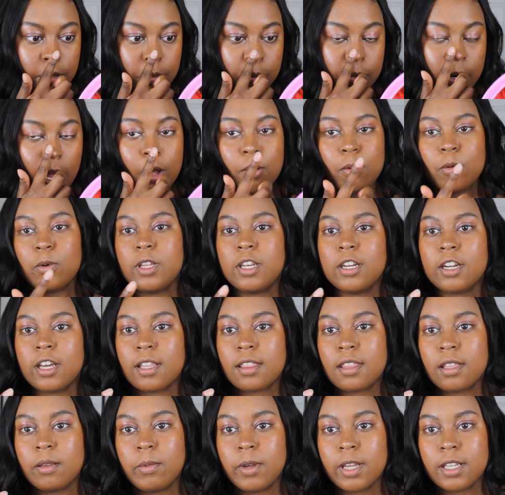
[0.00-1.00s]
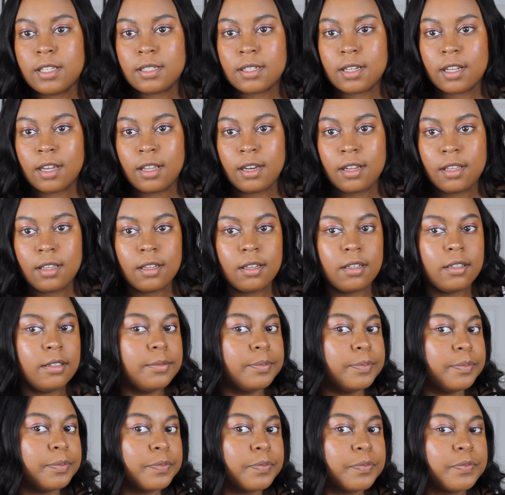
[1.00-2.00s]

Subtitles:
Probably not the best idea.